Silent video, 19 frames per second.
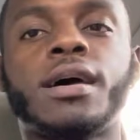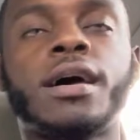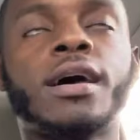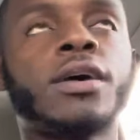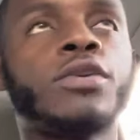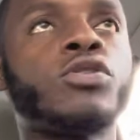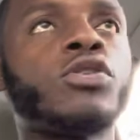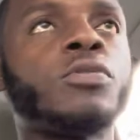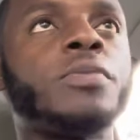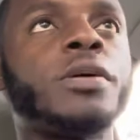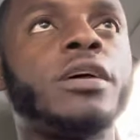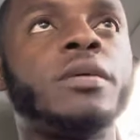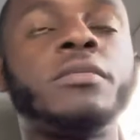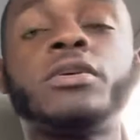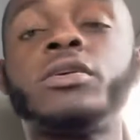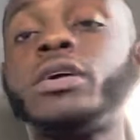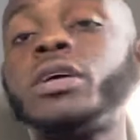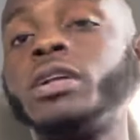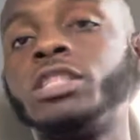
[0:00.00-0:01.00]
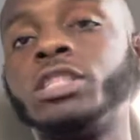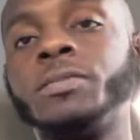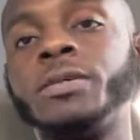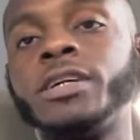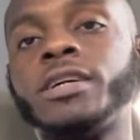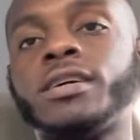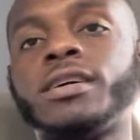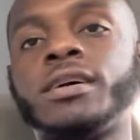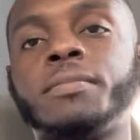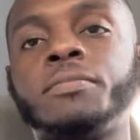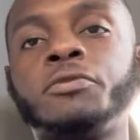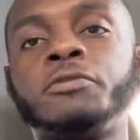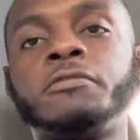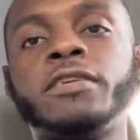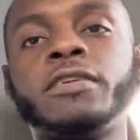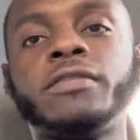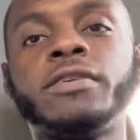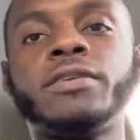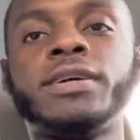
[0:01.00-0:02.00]
I grew up an immigrant in Jamaica. I moved
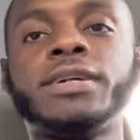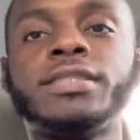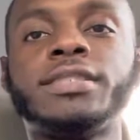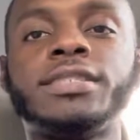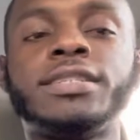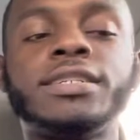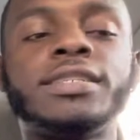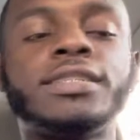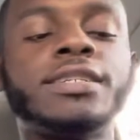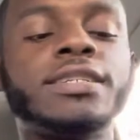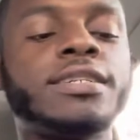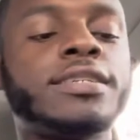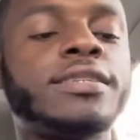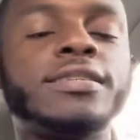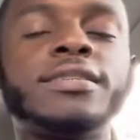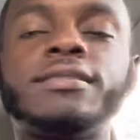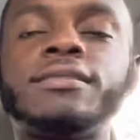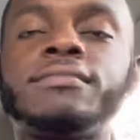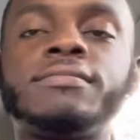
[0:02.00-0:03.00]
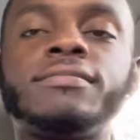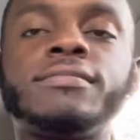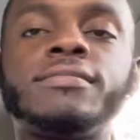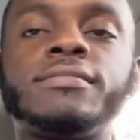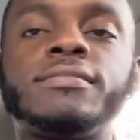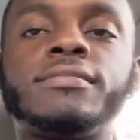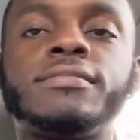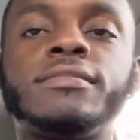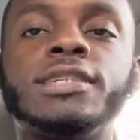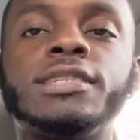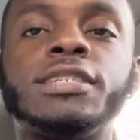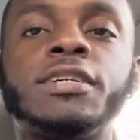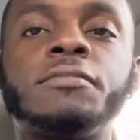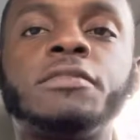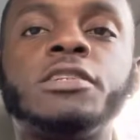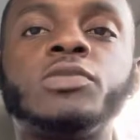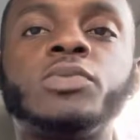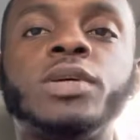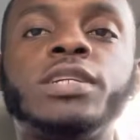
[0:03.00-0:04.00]
here when I was 16,
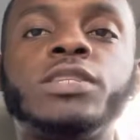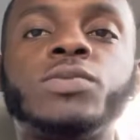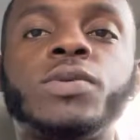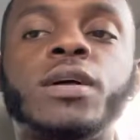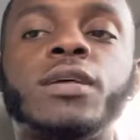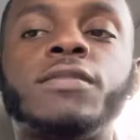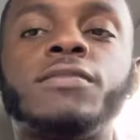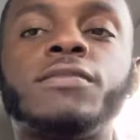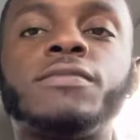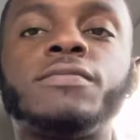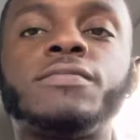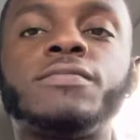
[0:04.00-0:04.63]
December 2012.